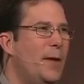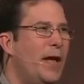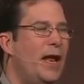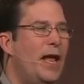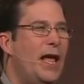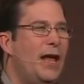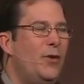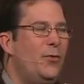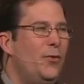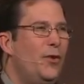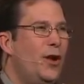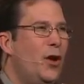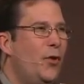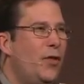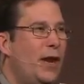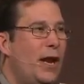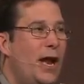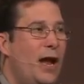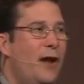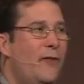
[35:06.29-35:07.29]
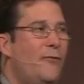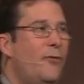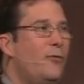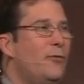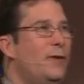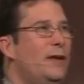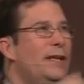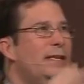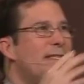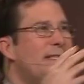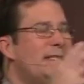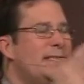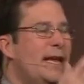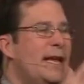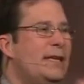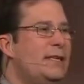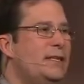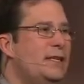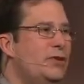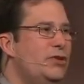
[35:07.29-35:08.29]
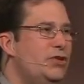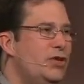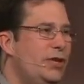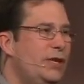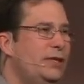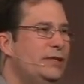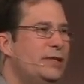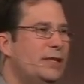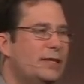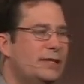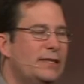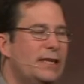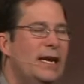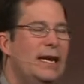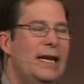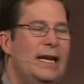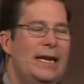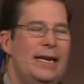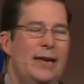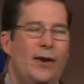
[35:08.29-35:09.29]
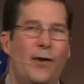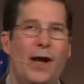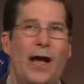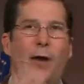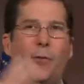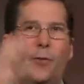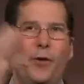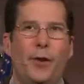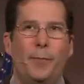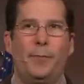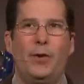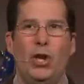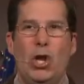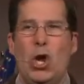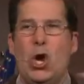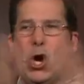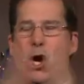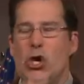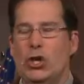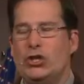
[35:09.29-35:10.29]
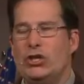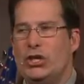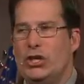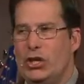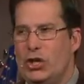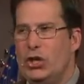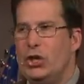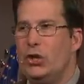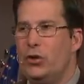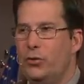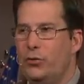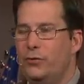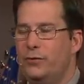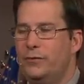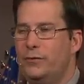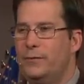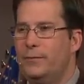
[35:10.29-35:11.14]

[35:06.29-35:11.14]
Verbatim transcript: I, I don't know that I ever really said to Jesus, you know, I want to belong to you.